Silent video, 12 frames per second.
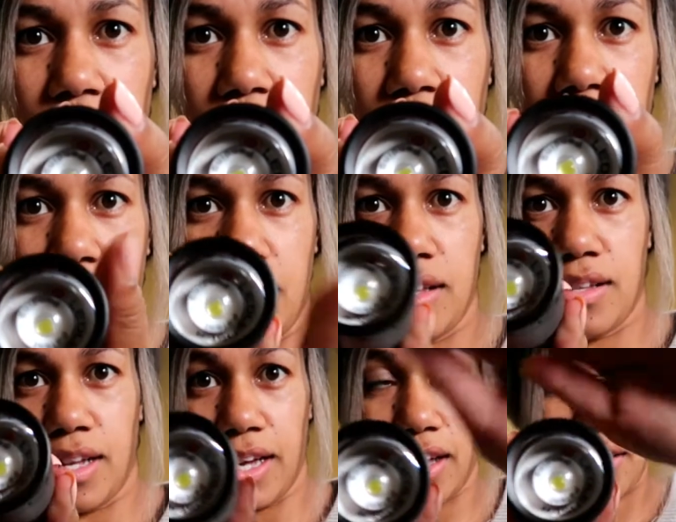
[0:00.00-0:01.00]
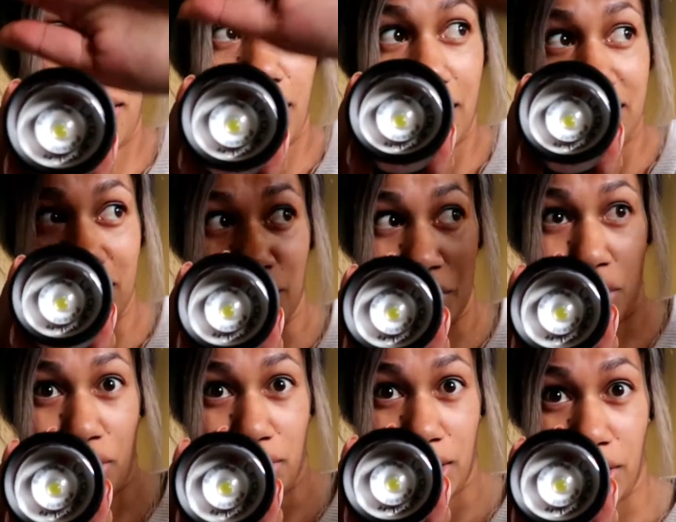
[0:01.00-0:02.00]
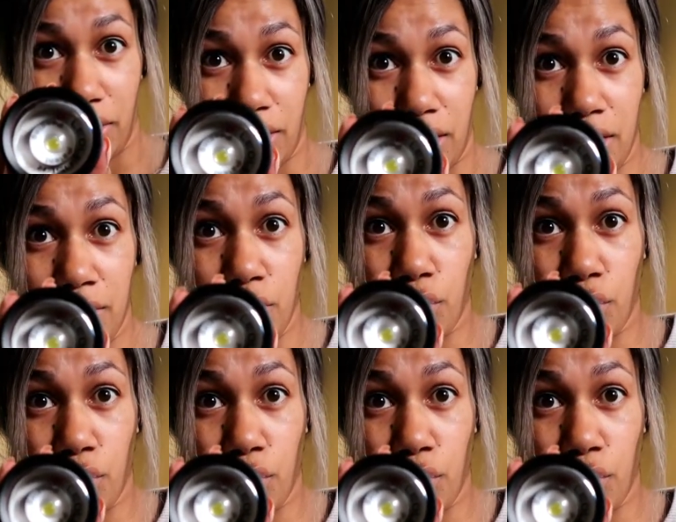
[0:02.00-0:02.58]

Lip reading: and it like lights up the whole area,